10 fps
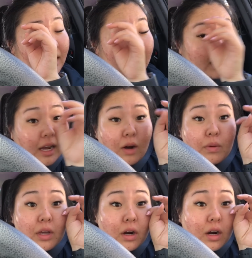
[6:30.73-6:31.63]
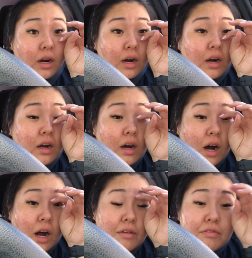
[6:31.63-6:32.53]
now we are
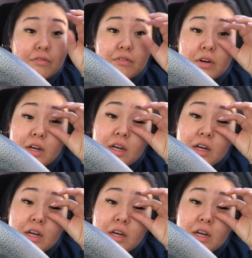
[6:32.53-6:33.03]
off.